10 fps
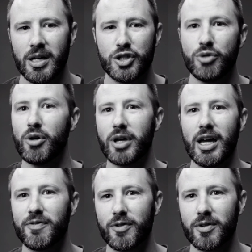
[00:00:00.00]
do
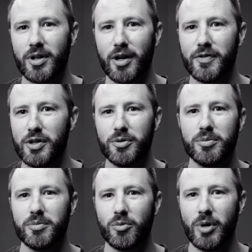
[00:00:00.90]
okay for a few
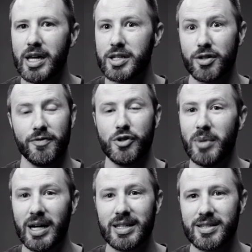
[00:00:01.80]
weeks or a few
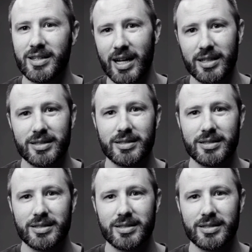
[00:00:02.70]
months, and then I'd